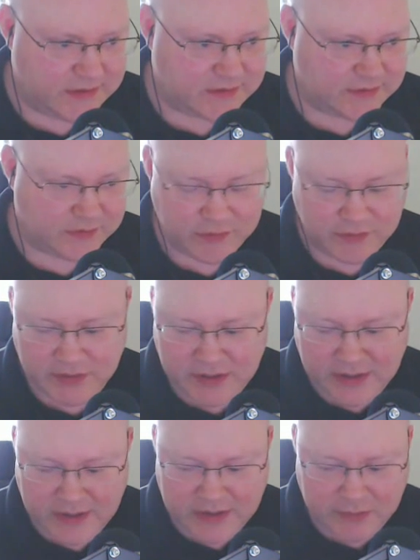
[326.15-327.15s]
So
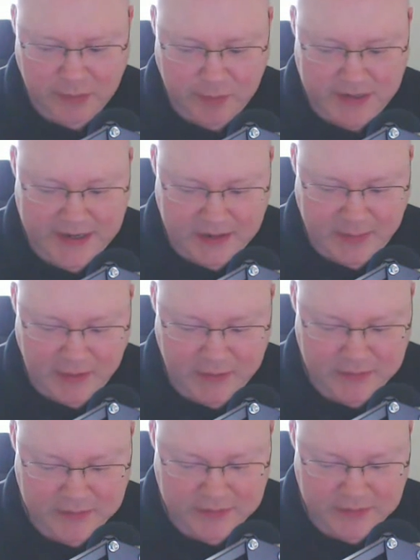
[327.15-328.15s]
they were playing
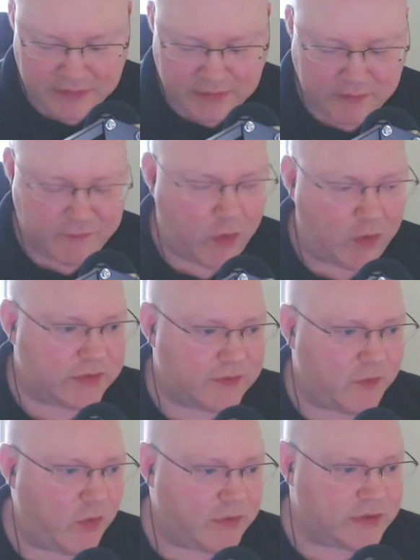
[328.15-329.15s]
about.
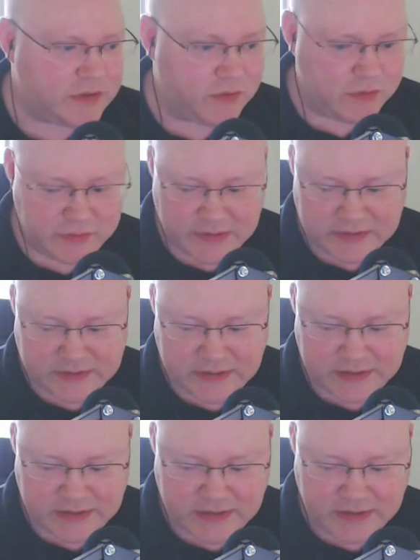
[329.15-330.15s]
They've always known that
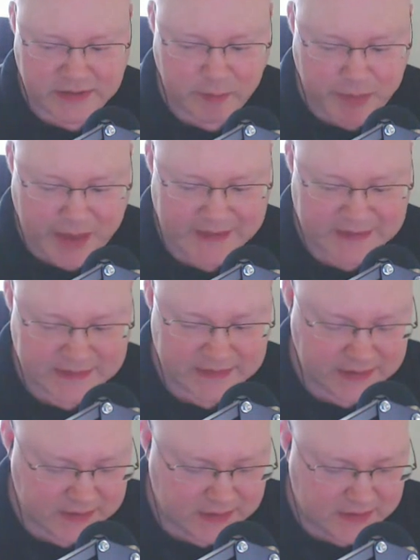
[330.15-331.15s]
the
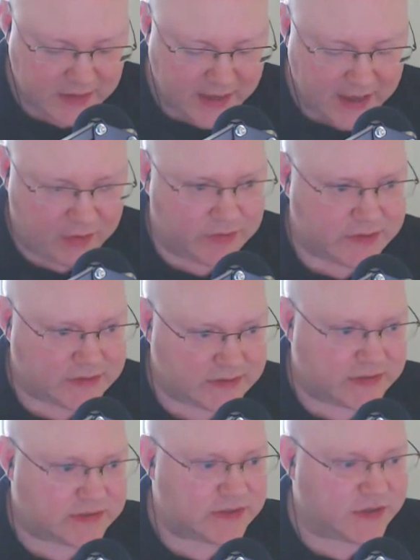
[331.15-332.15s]
best
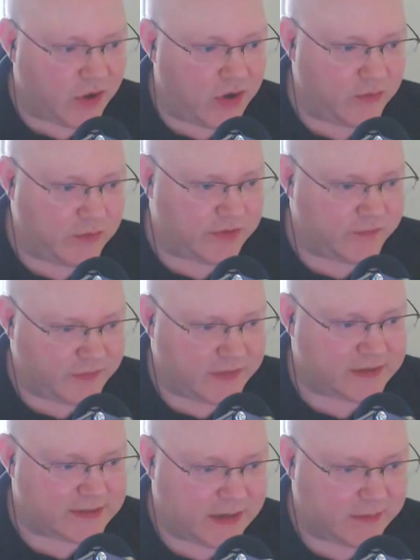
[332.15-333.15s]
alloys to start with for
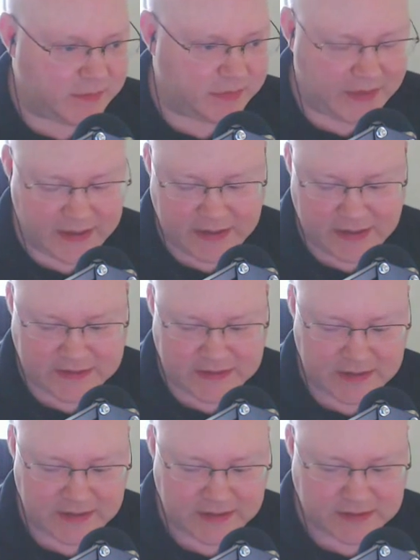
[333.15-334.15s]
this type of thing is
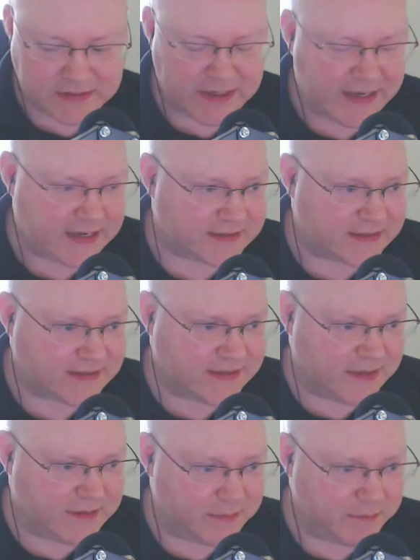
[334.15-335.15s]
a nickel
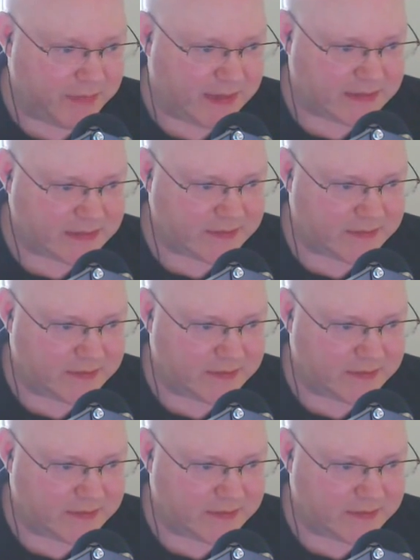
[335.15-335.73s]
titanium mix.